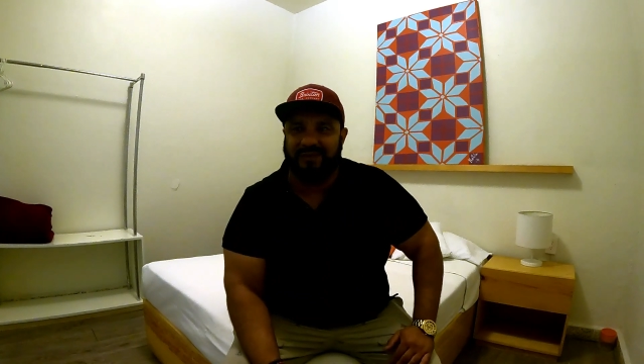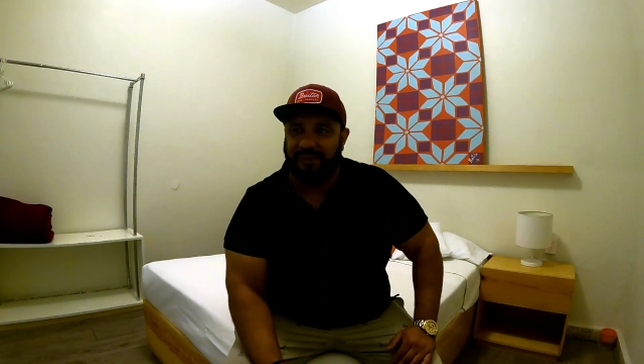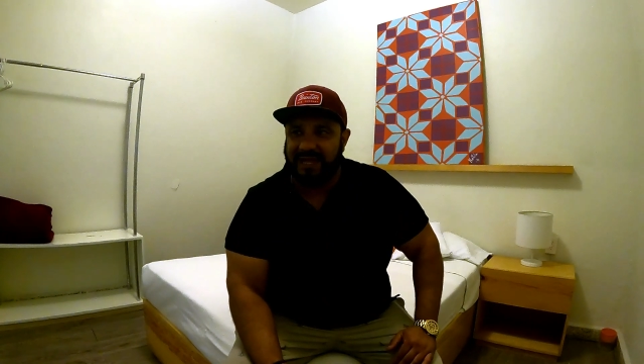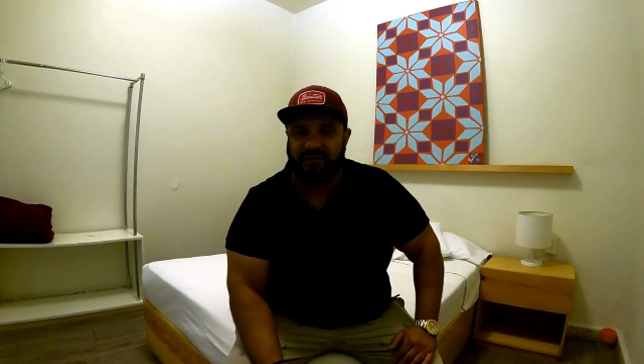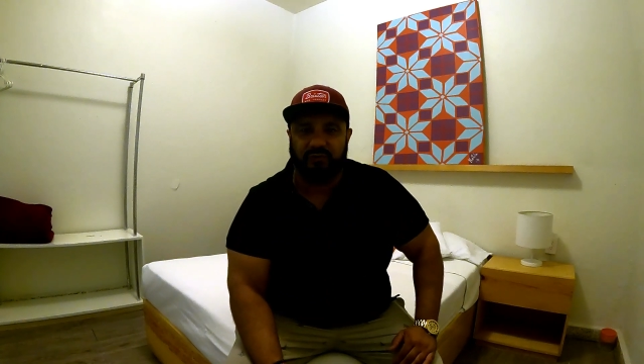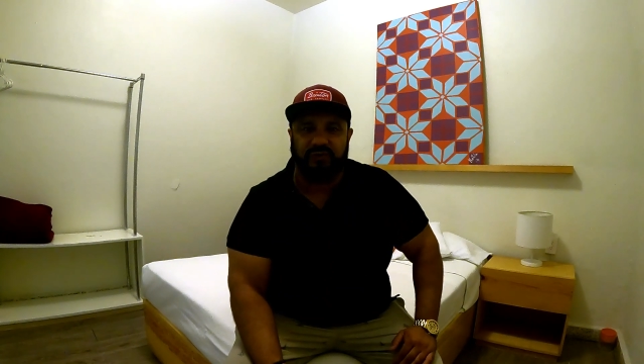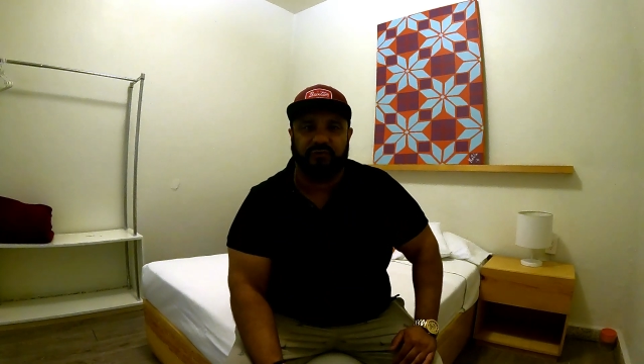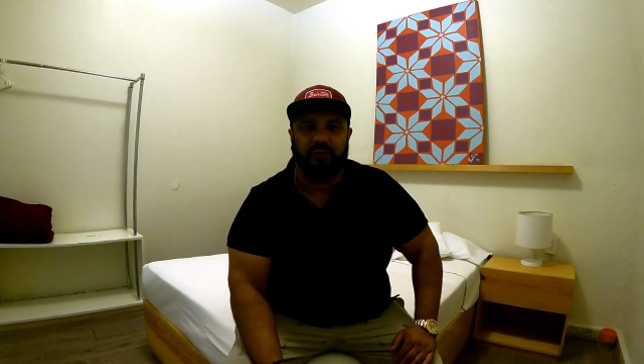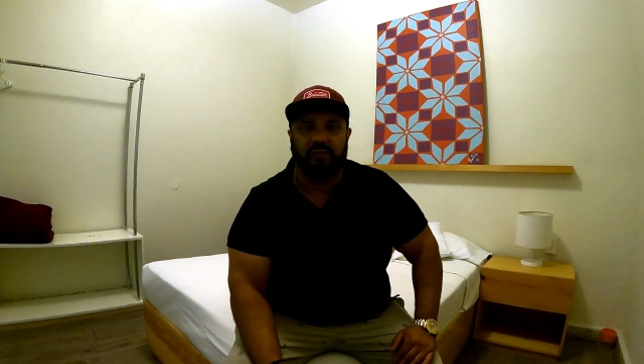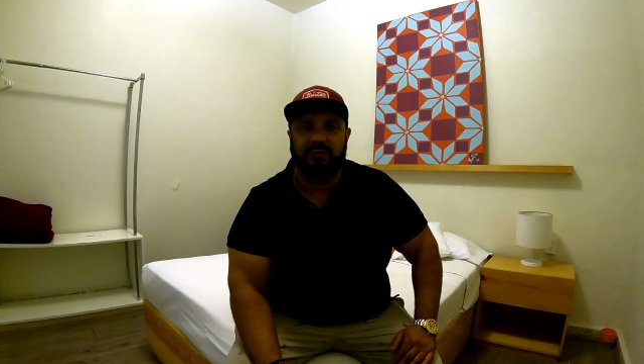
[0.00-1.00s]
We had to
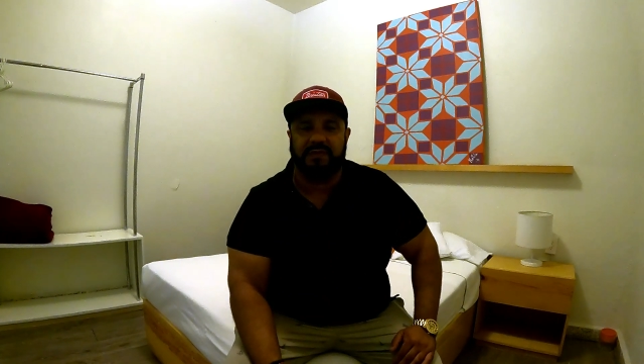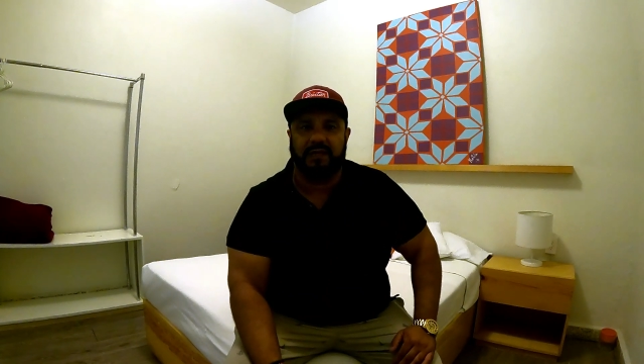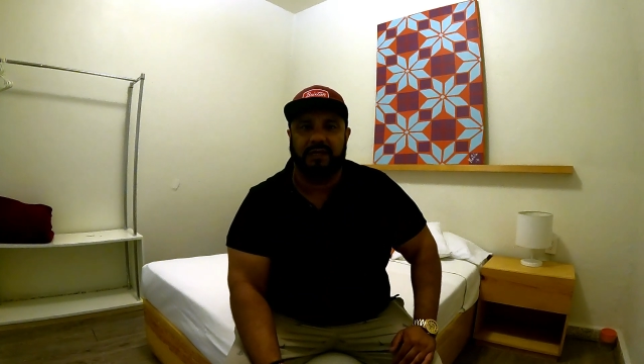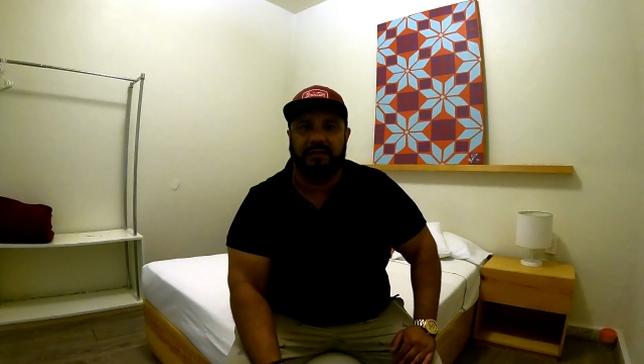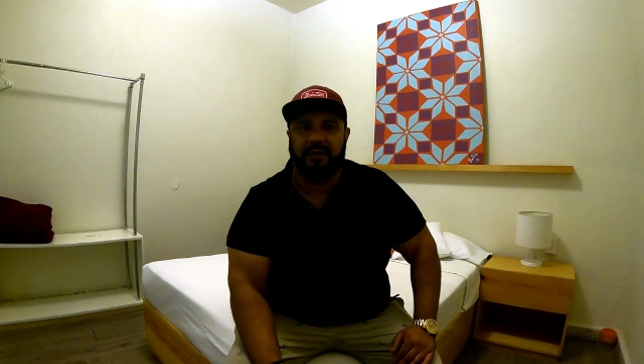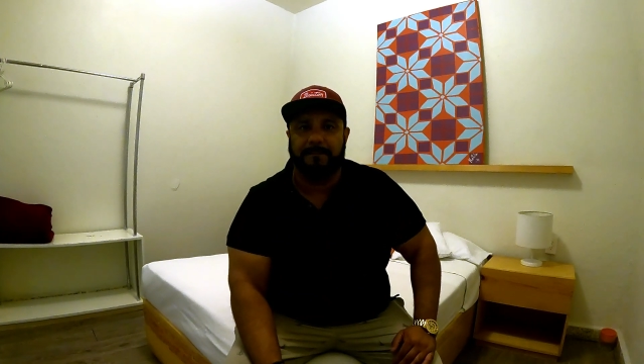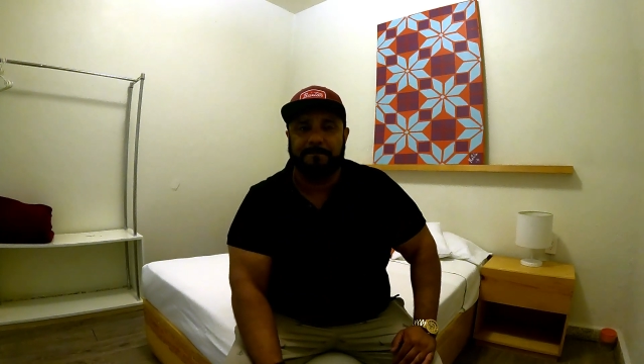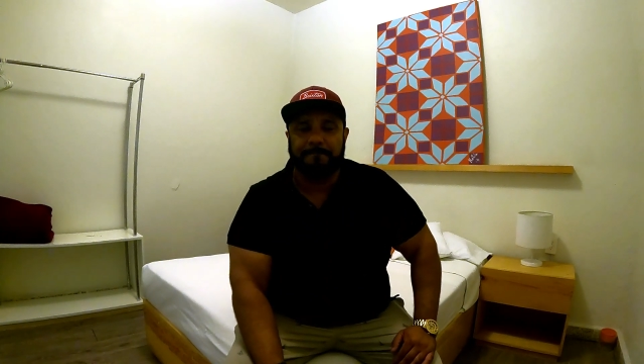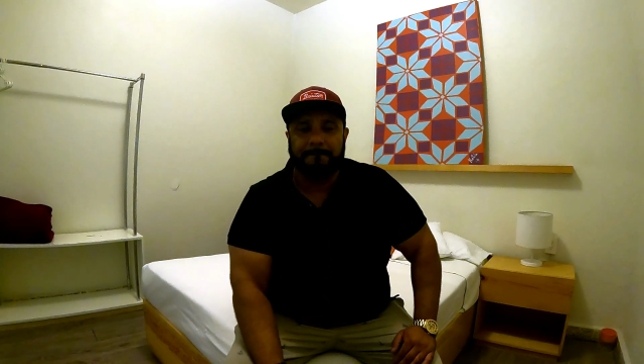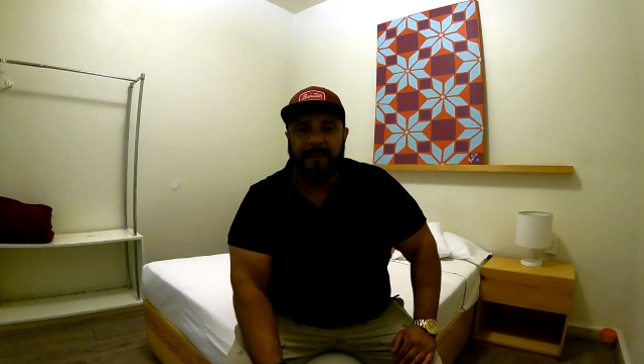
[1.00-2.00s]
switch rooms,
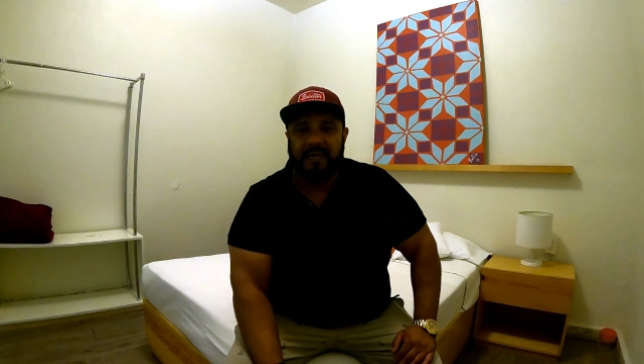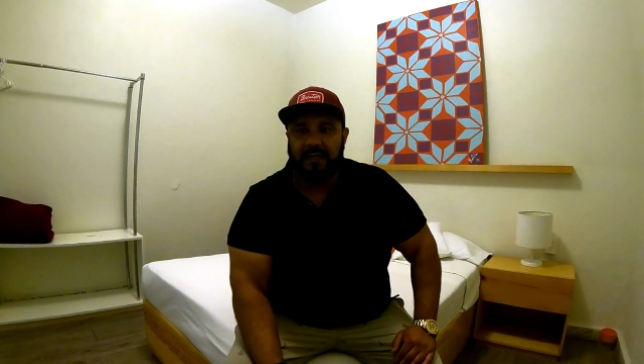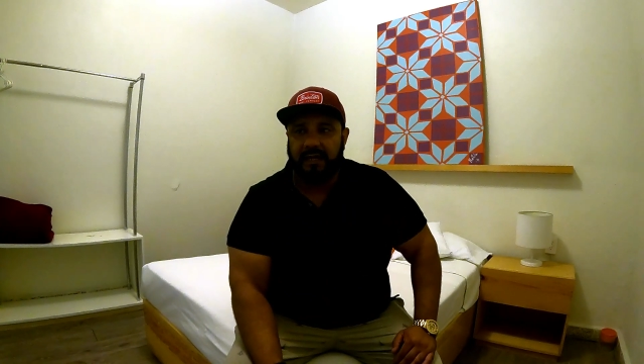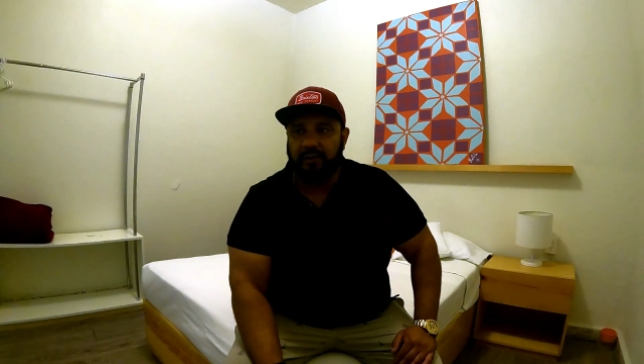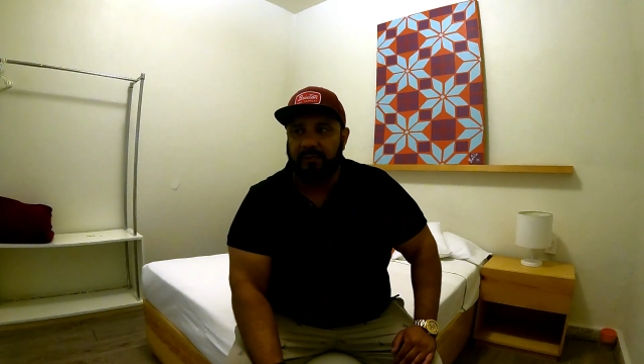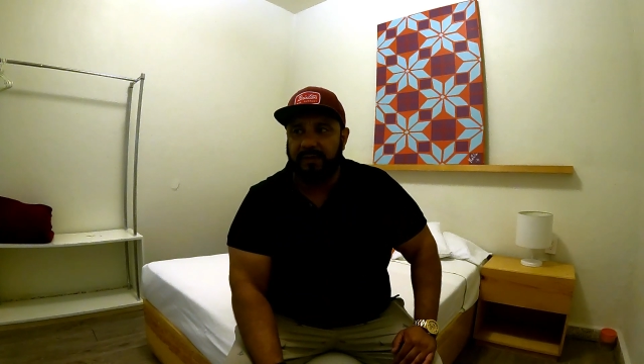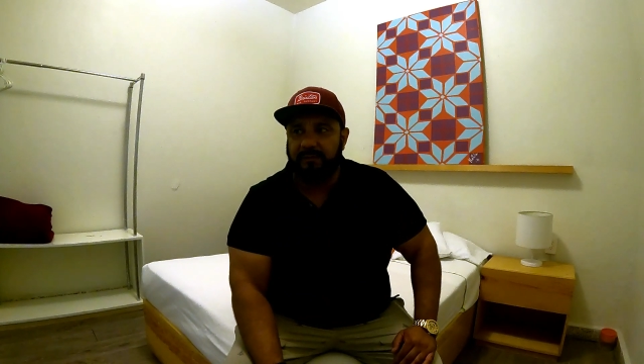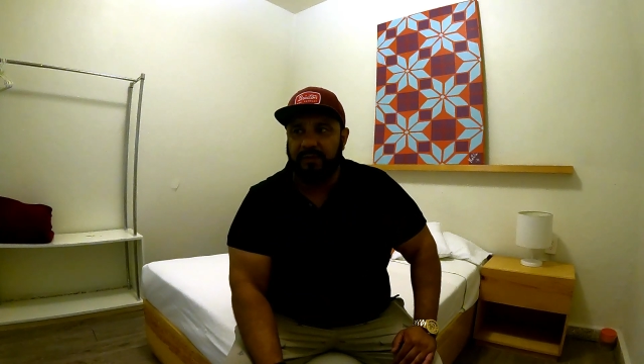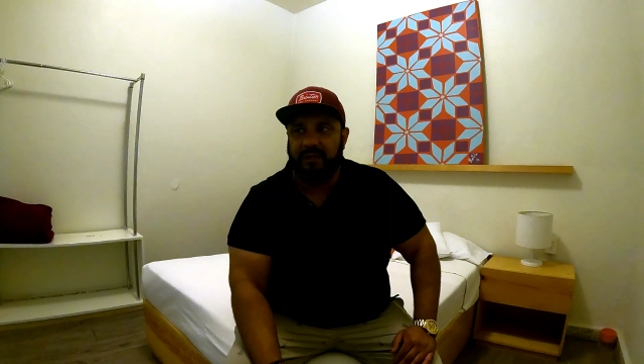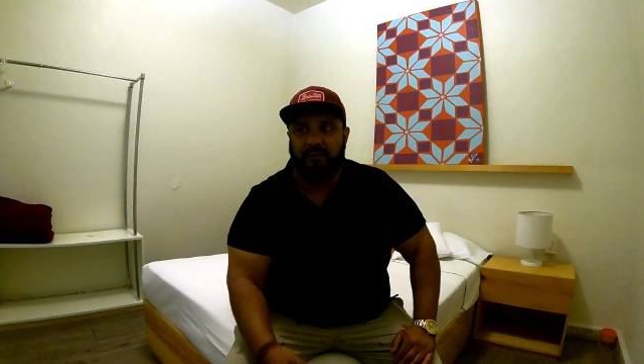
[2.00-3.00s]
the
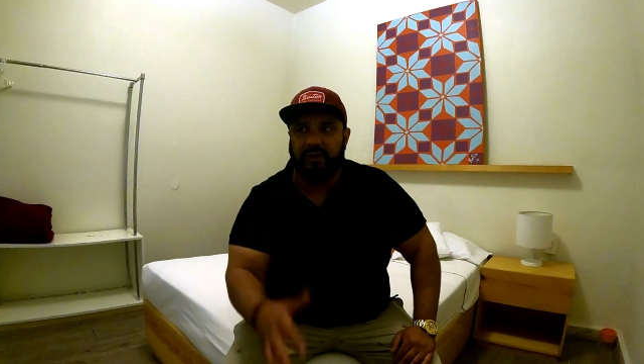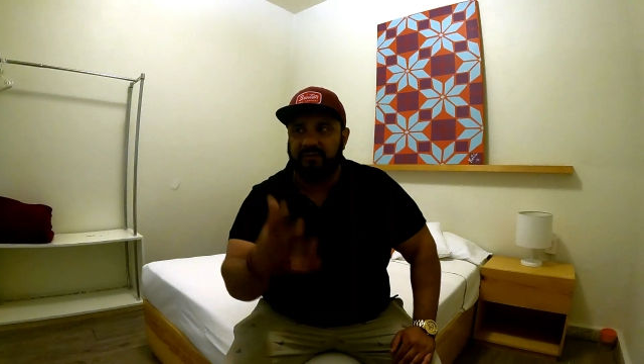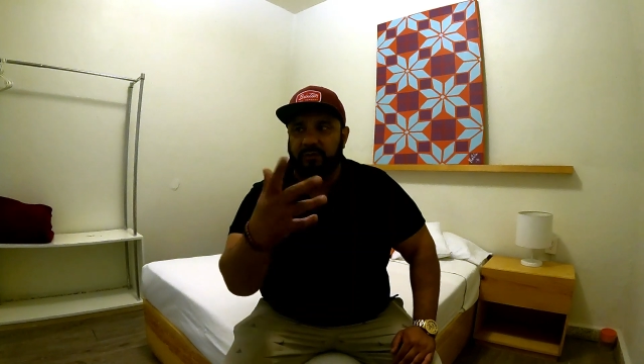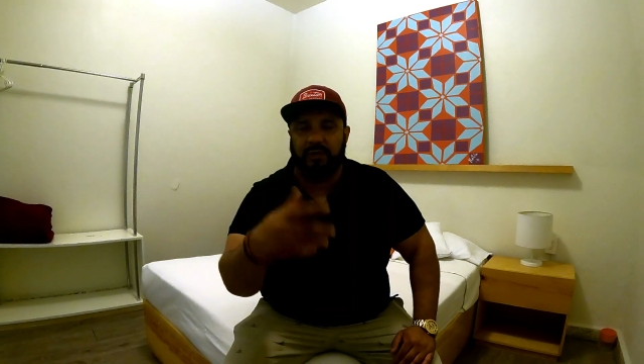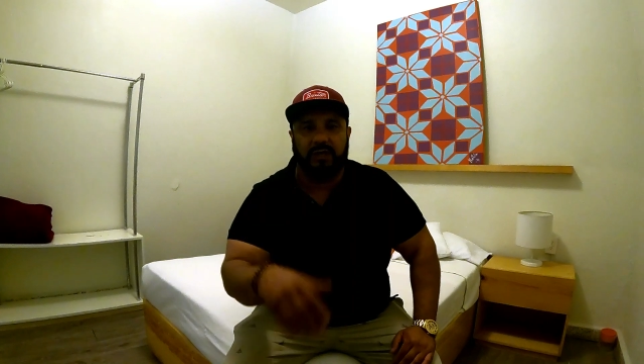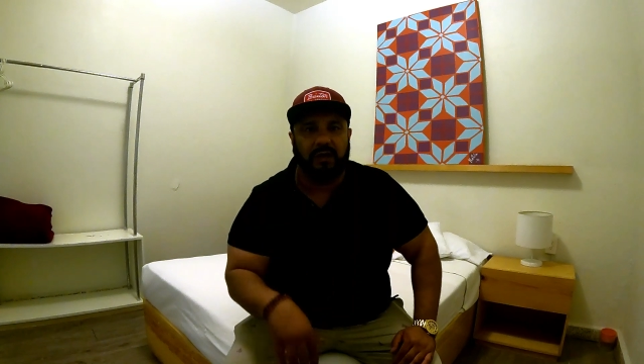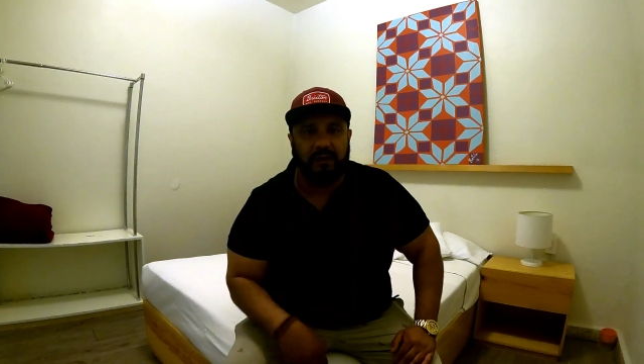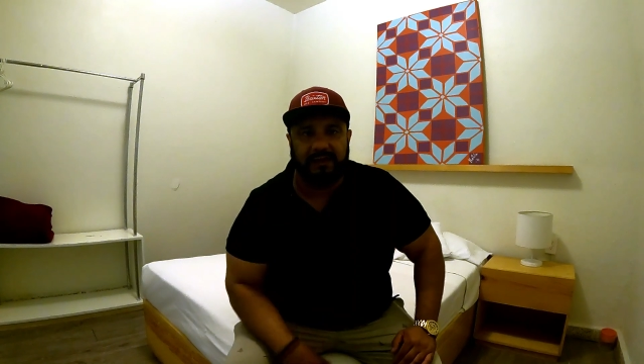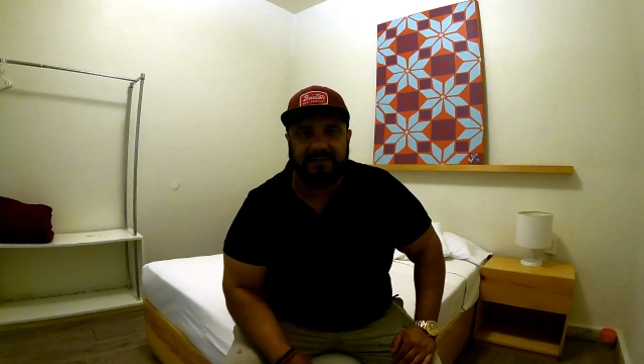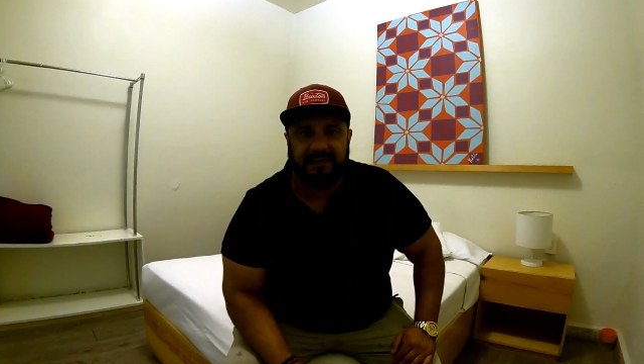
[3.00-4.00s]
Airbnb, whatever you want to
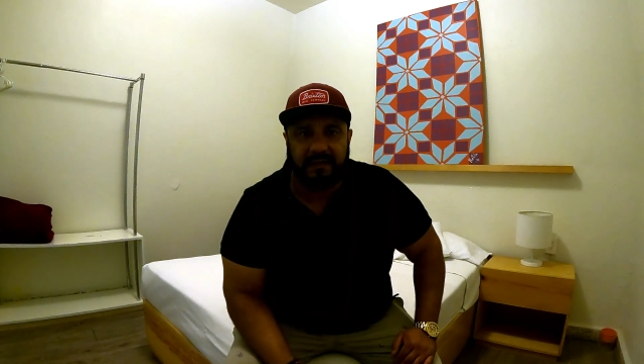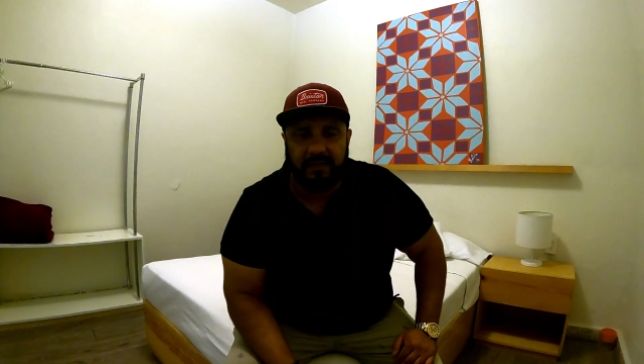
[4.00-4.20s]
call it,